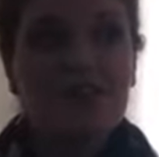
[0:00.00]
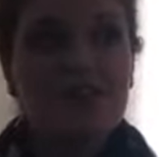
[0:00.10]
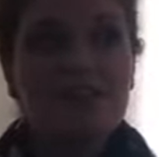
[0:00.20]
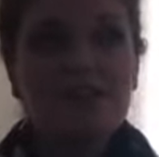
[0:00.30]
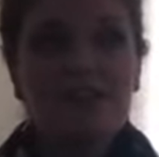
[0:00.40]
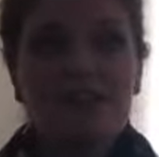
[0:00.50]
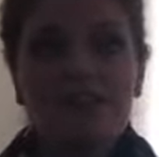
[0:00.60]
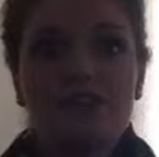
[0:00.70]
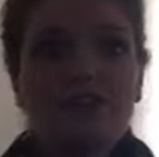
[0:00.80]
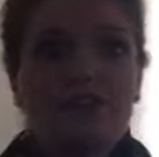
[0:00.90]
So
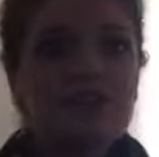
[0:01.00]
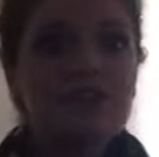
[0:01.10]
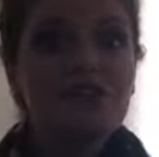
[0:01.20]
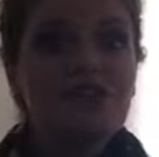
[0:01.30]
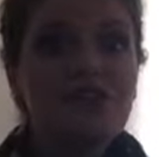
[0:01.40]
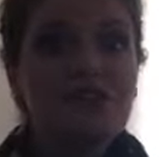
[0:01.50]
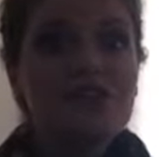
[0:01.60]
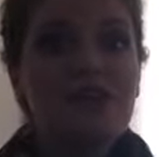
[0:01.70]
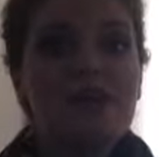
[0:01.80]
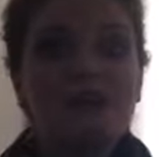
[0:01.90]
like 2 to 3
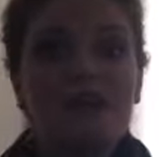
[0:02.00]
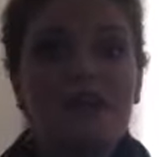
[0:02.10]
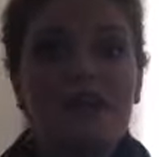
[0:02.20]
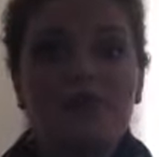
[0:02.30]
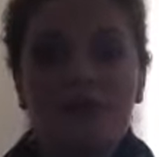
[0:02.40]
times a day I'm